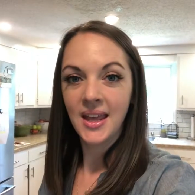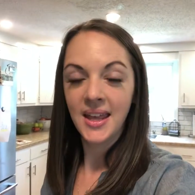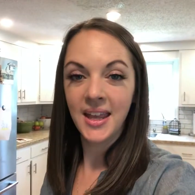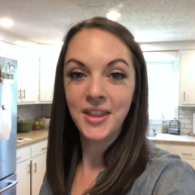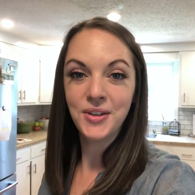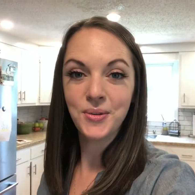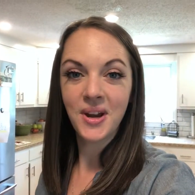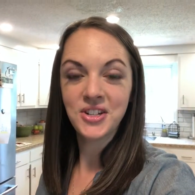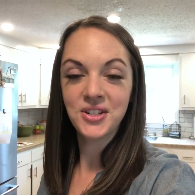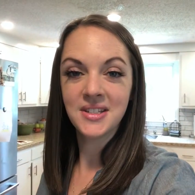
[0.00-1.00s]
In the
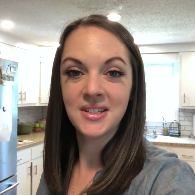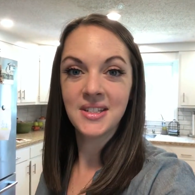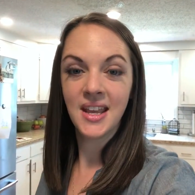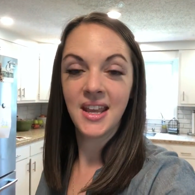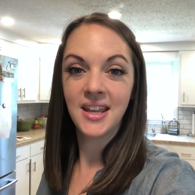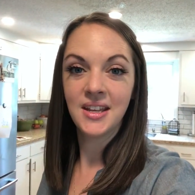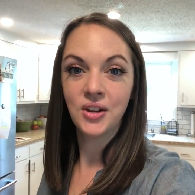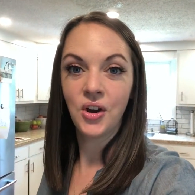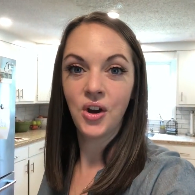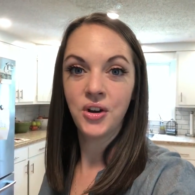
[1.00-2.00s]
directions, it
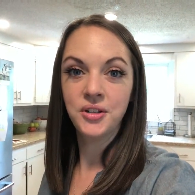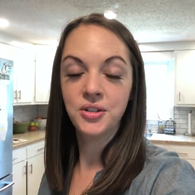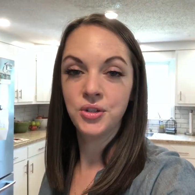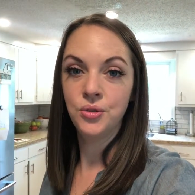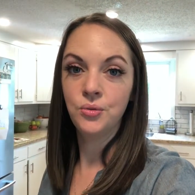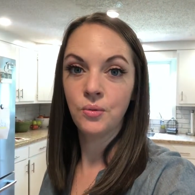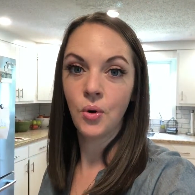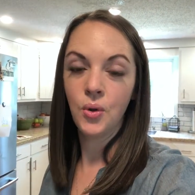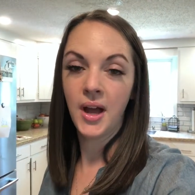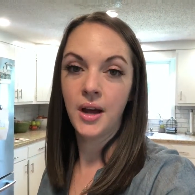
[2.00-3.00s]
called to
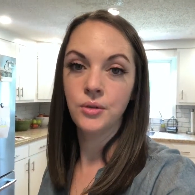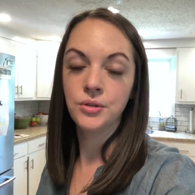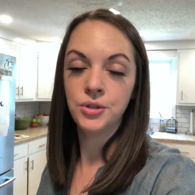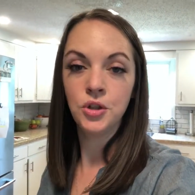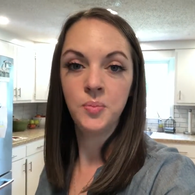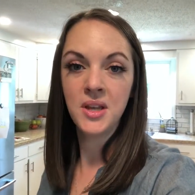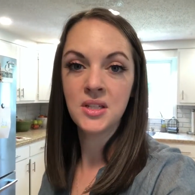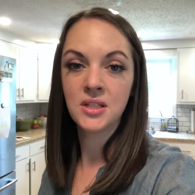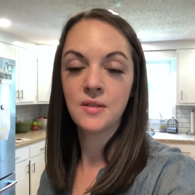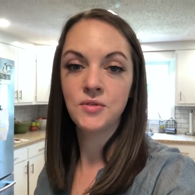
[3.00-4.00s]
roll out 2
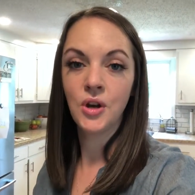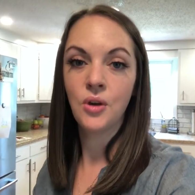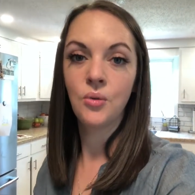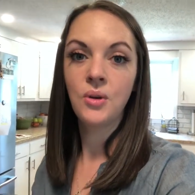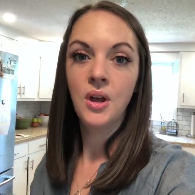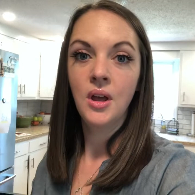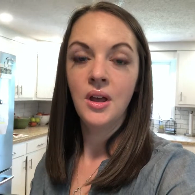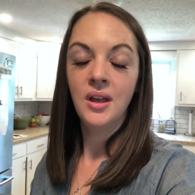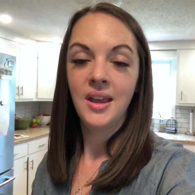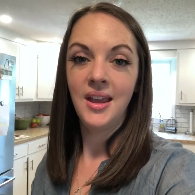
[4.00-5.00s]
pieces of dough
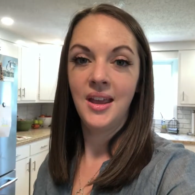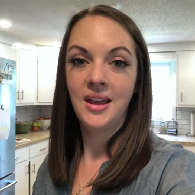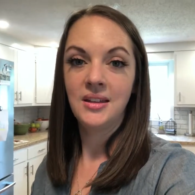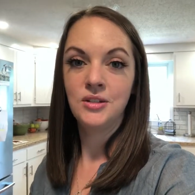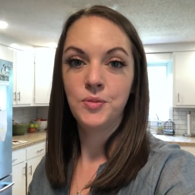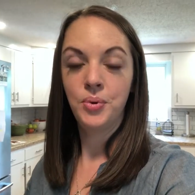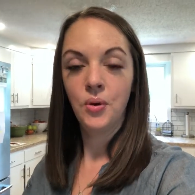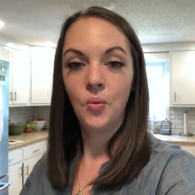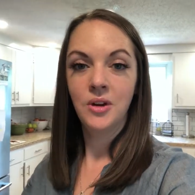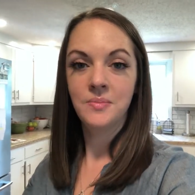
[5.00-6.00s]
and put
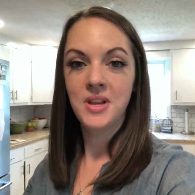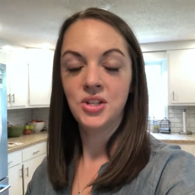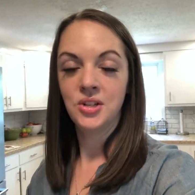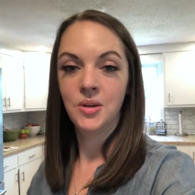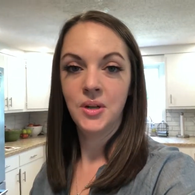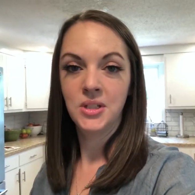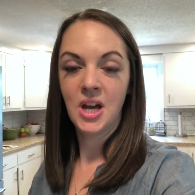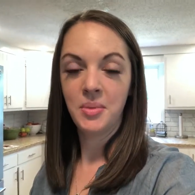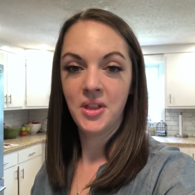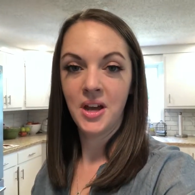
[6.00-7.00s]
1 piece of dough on
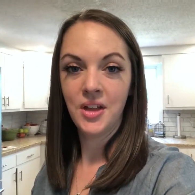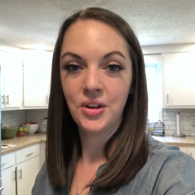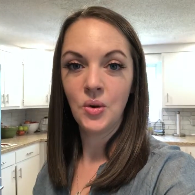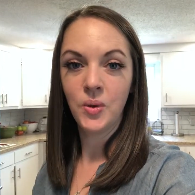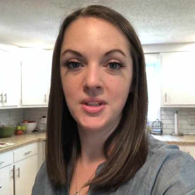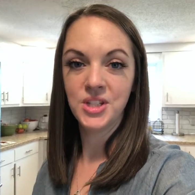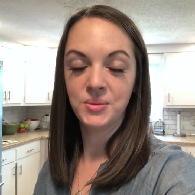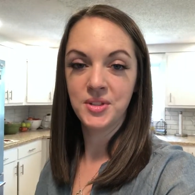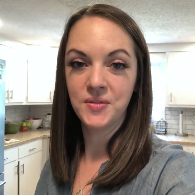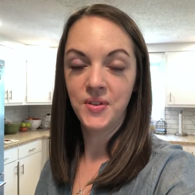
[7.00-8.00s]
top of the other once it
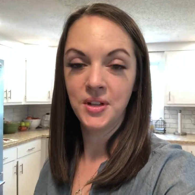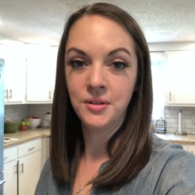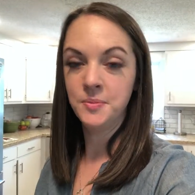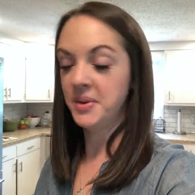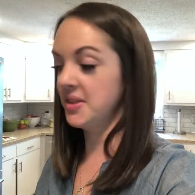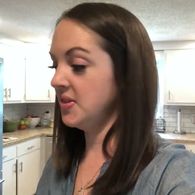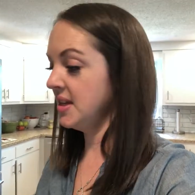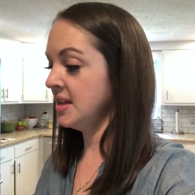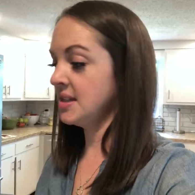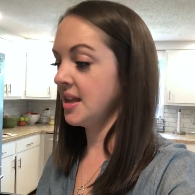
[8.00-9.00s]
was filled, but
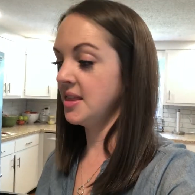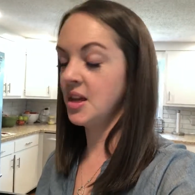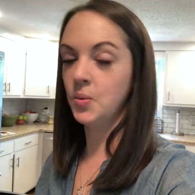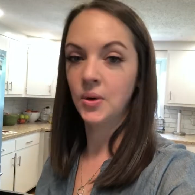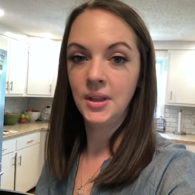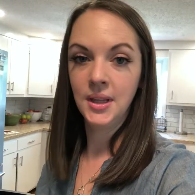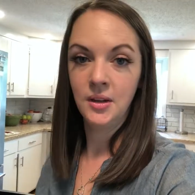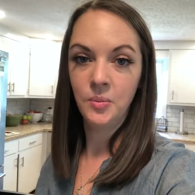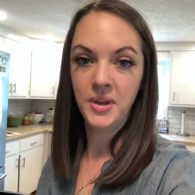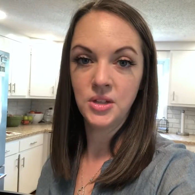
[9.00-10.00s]
these I think were a
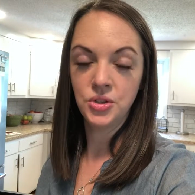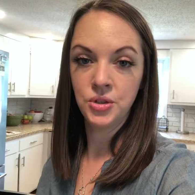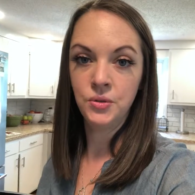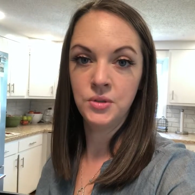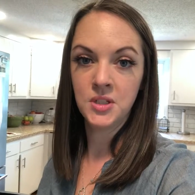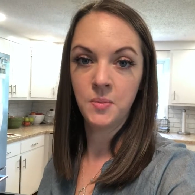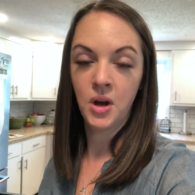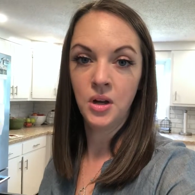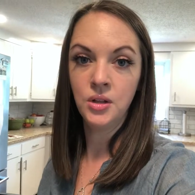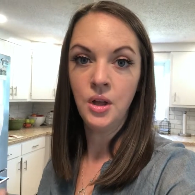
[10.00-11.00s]
little bit too
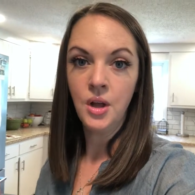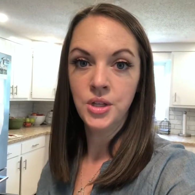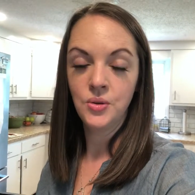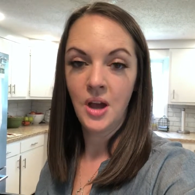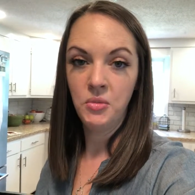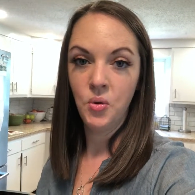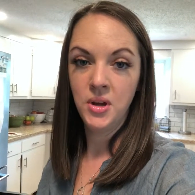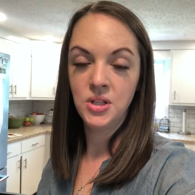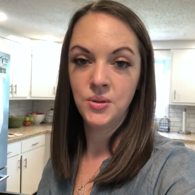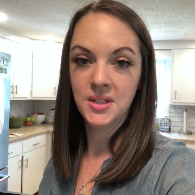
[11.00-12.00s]
small, so I'm
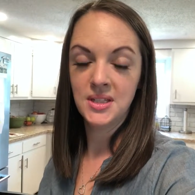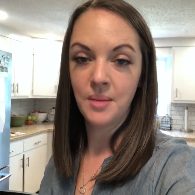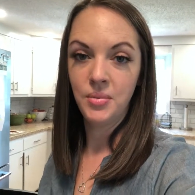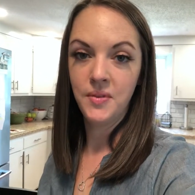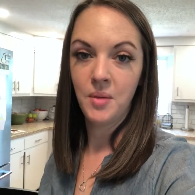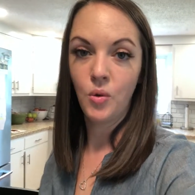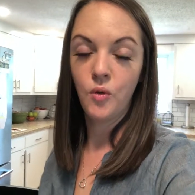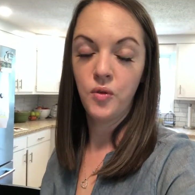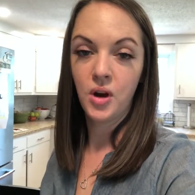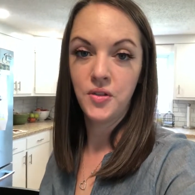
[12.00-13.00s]
going to assemble them
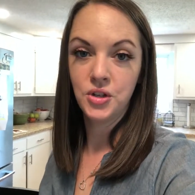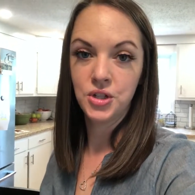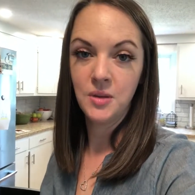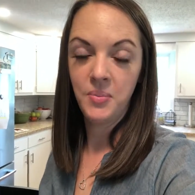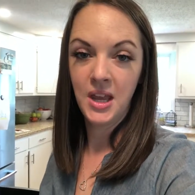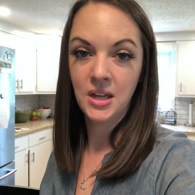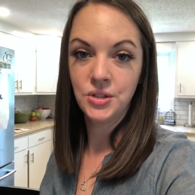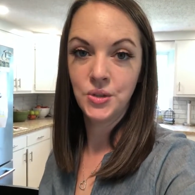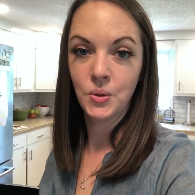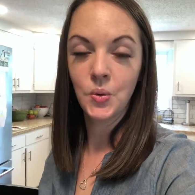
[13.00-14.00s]
over on the sheet pan,
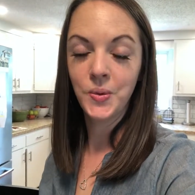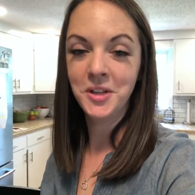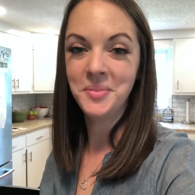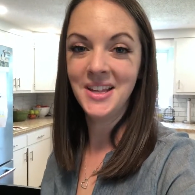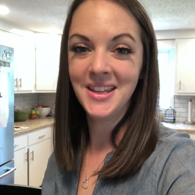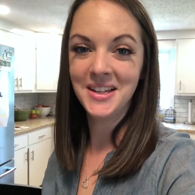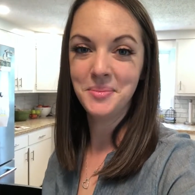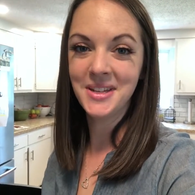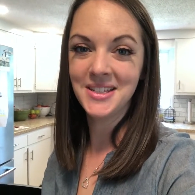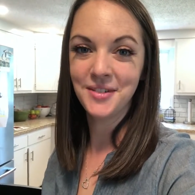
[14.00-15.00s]
so it will be a little
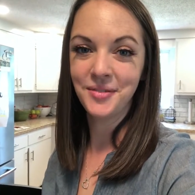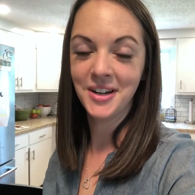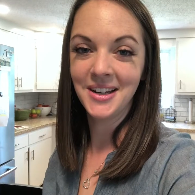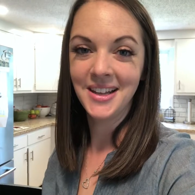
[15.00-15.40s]
bit different